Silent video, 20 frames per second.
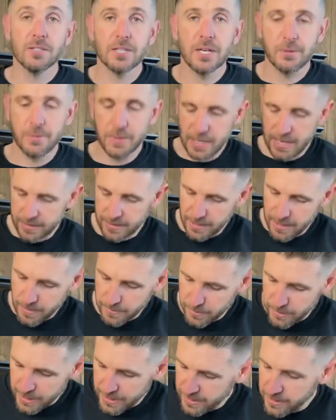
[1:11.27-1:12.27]
like we got the
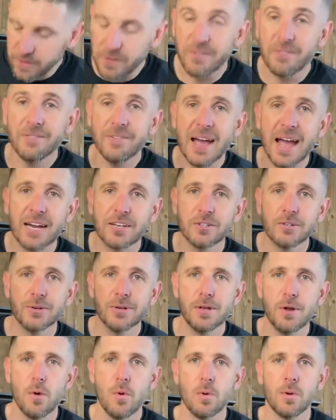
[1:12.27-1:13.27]
upgrade to the
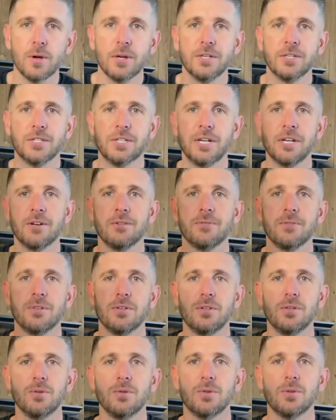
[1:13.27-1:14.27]
factory orange here for the
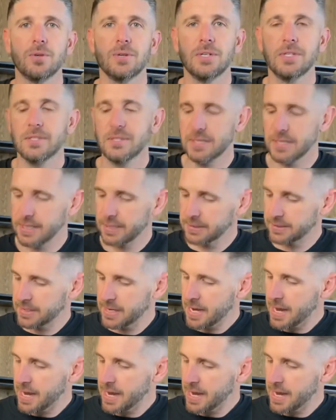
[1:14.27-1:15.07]
new 36.